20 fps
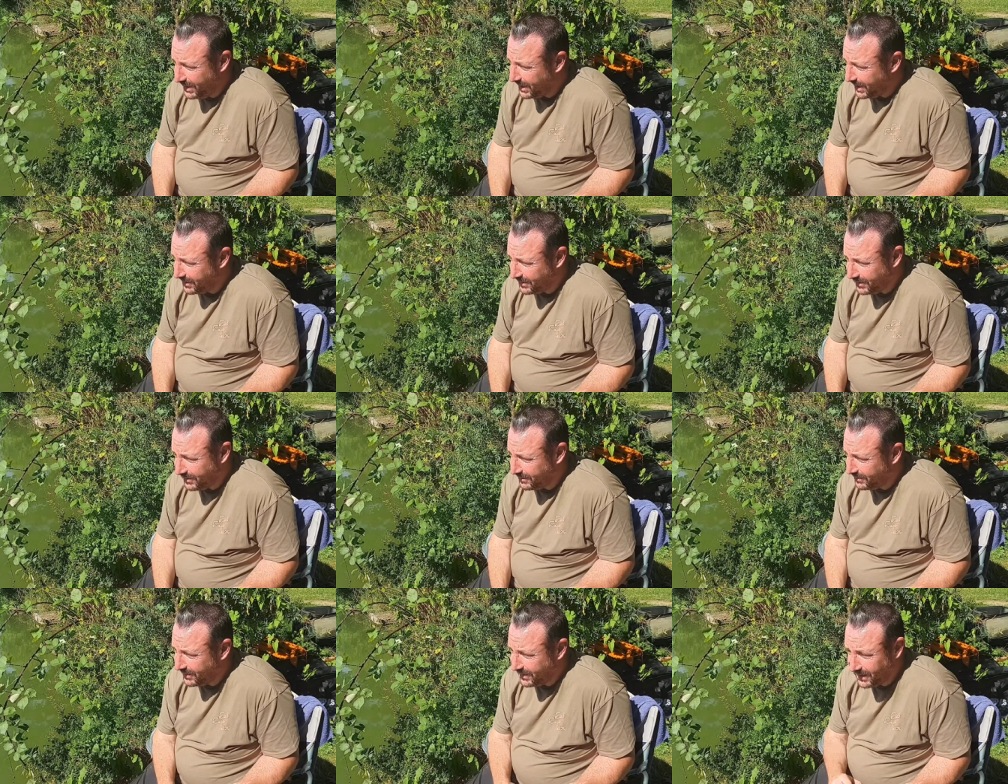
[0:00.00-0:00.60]
really
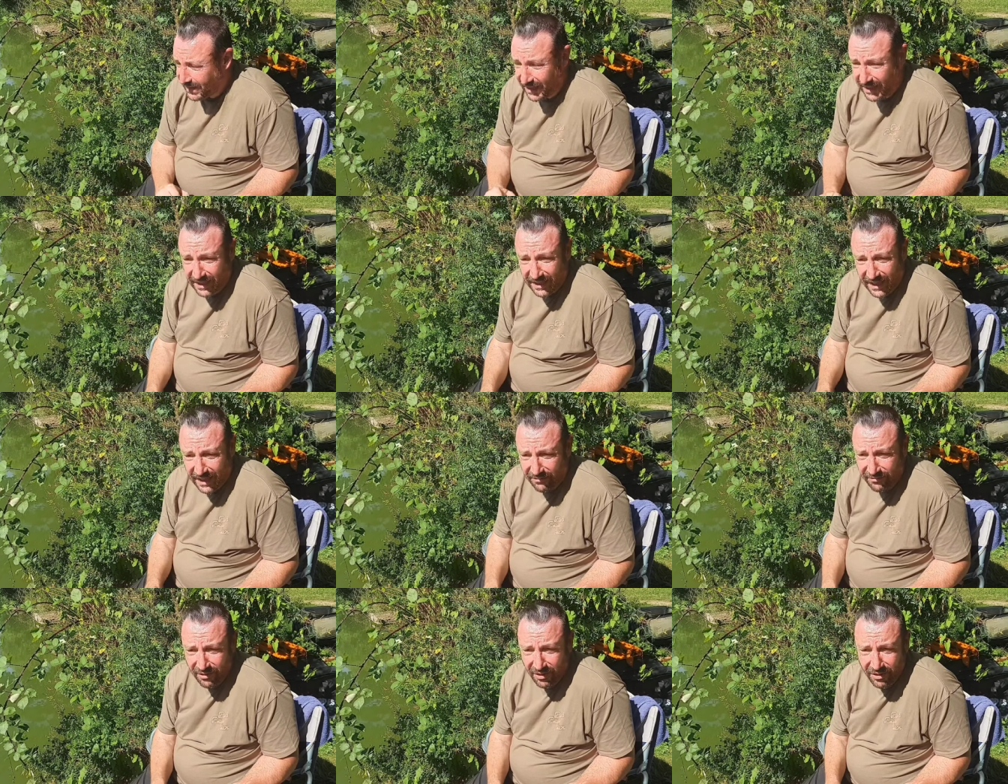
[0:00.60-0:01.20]
doesn't.
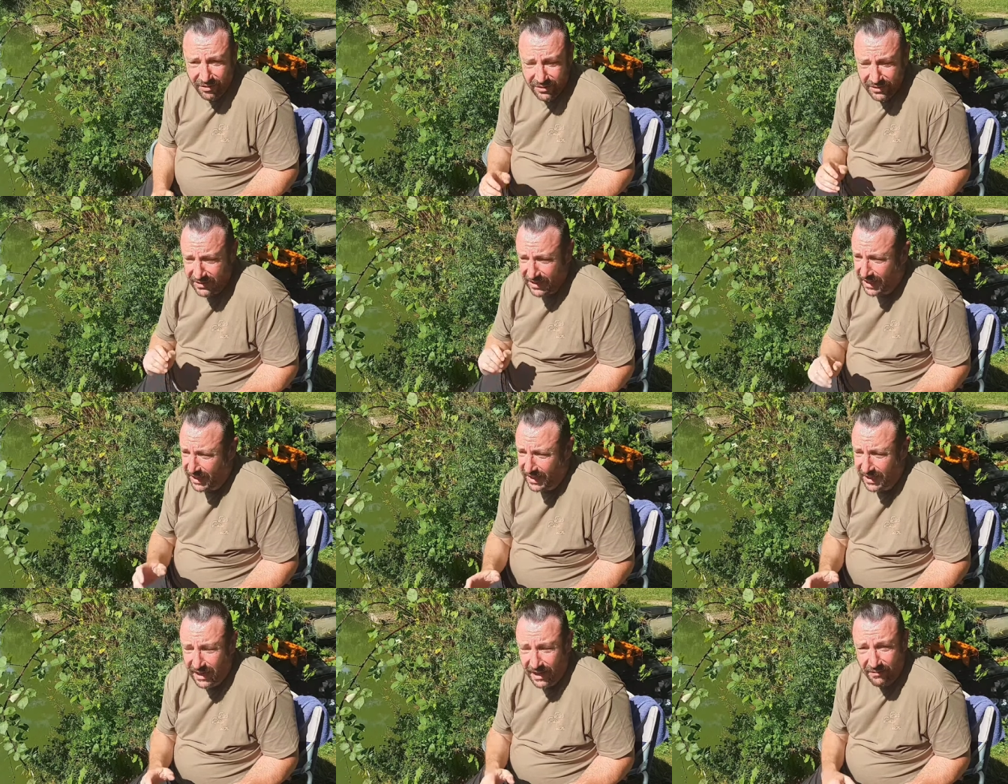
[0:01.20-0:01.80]
Second-hand rods,
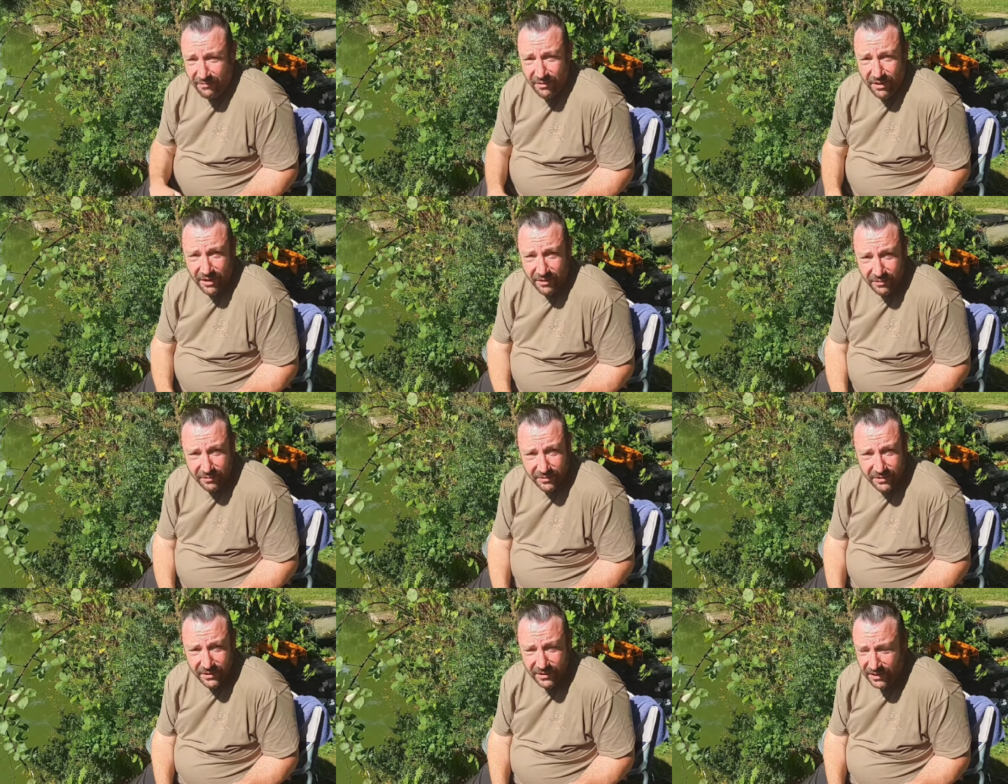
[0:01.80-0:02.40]
second-hand
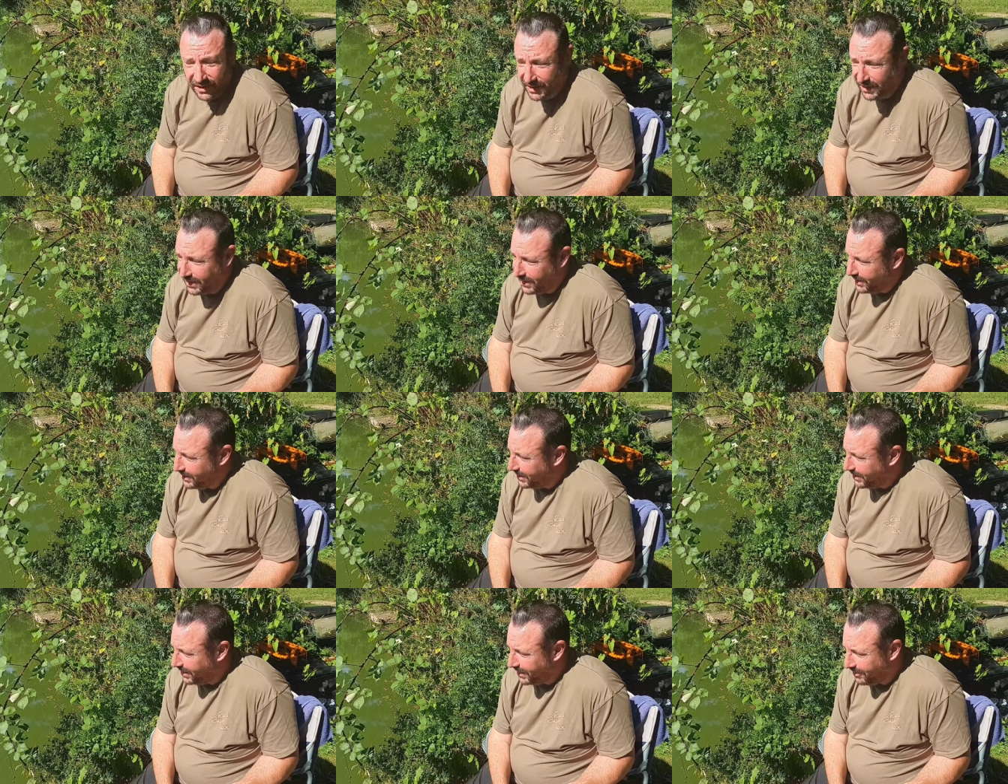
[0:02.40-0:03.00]
reels,
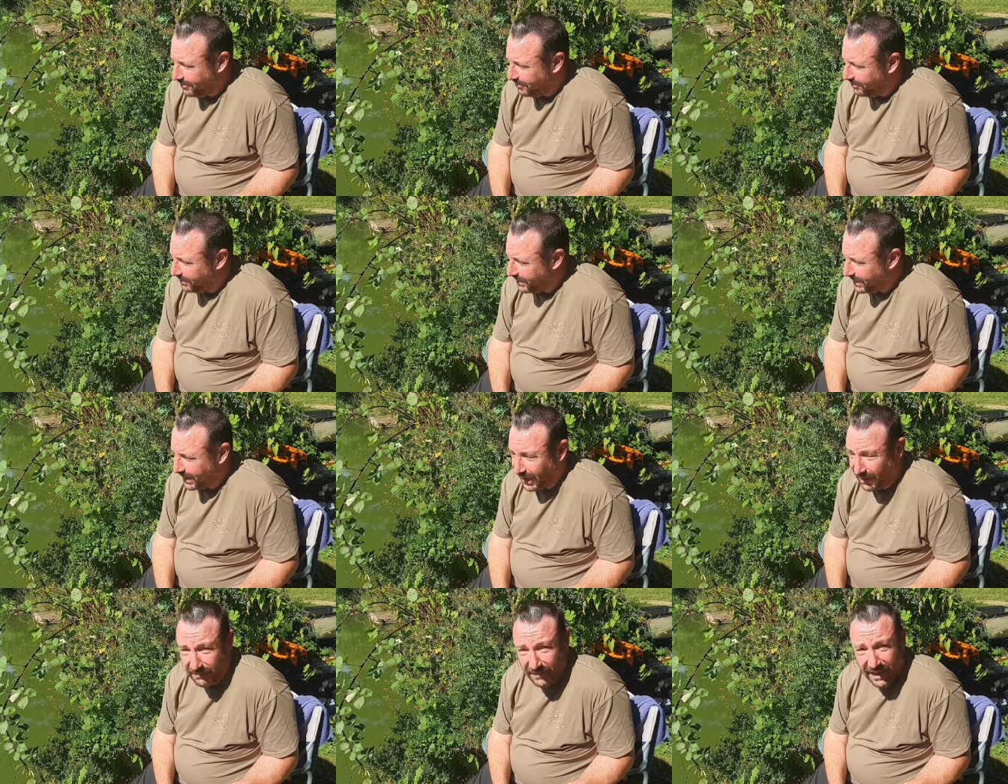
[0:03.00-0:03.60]
um,
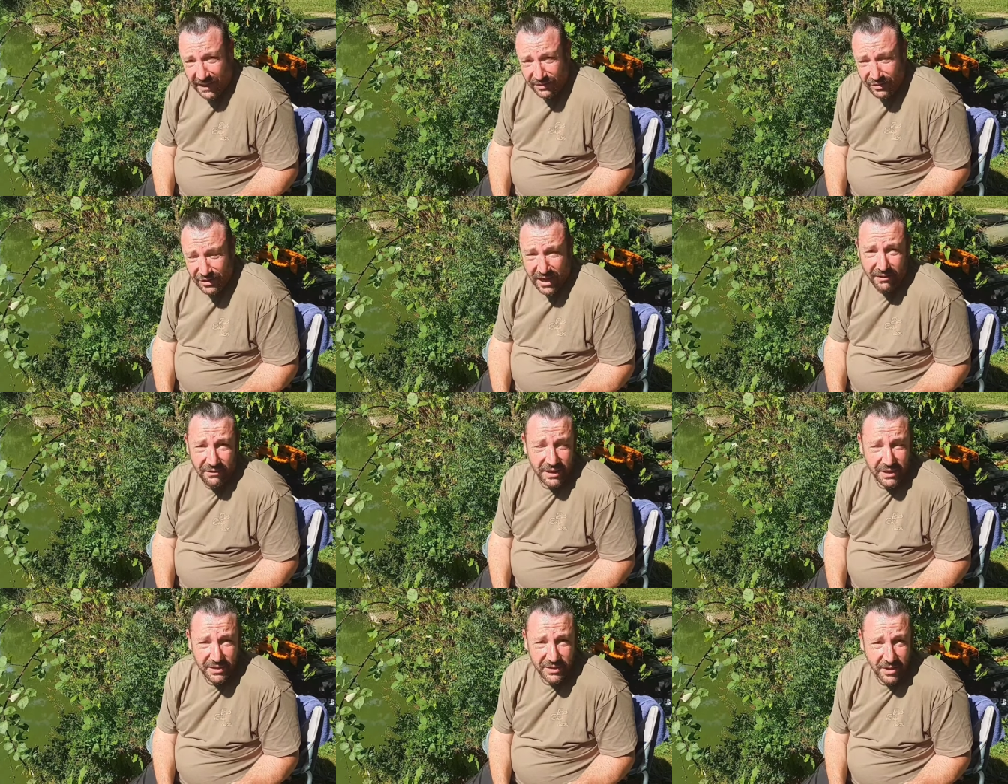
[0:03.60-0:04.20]
get them down
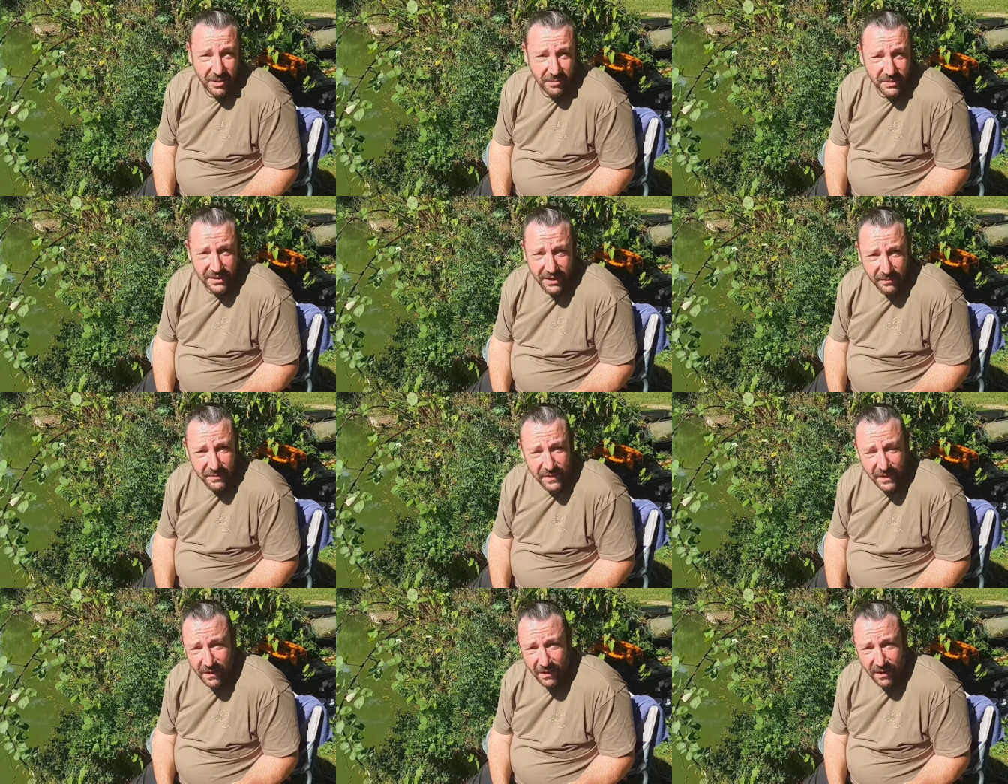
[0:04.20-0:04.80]
charity shops
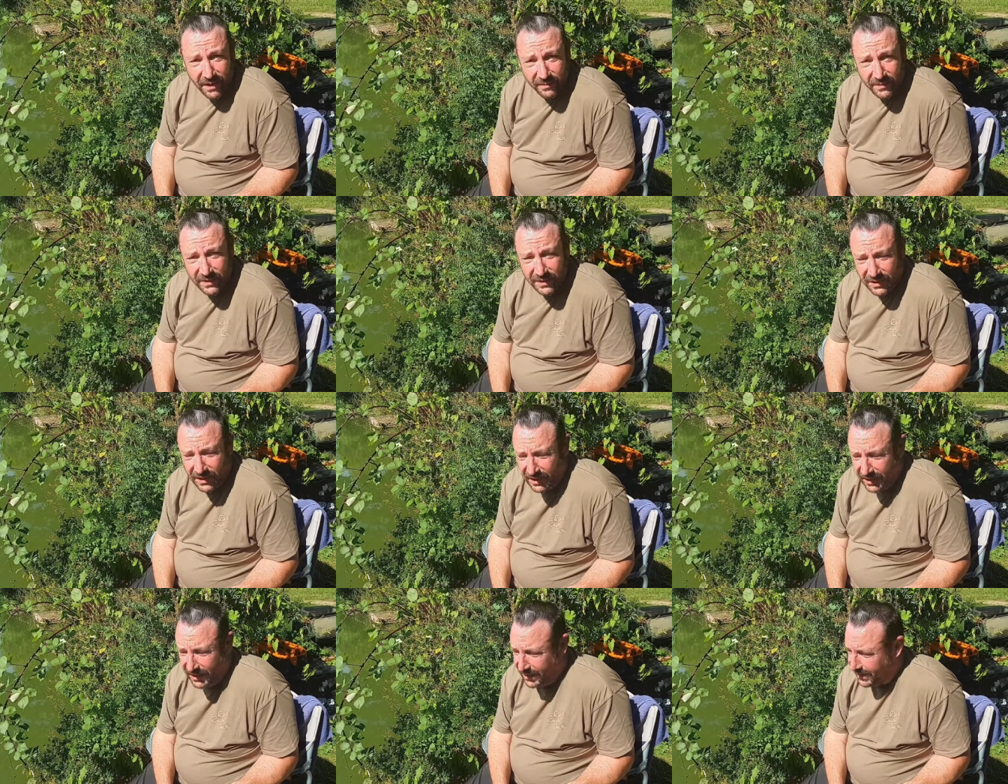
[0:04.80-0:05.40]

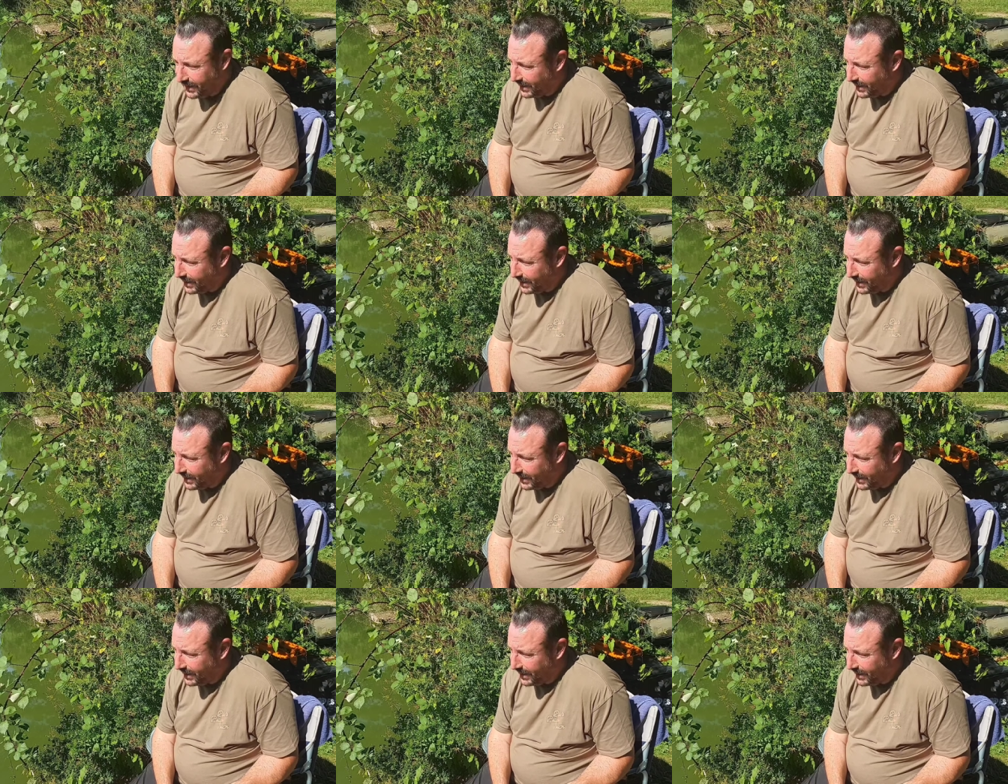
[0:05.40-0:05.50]
sometimes.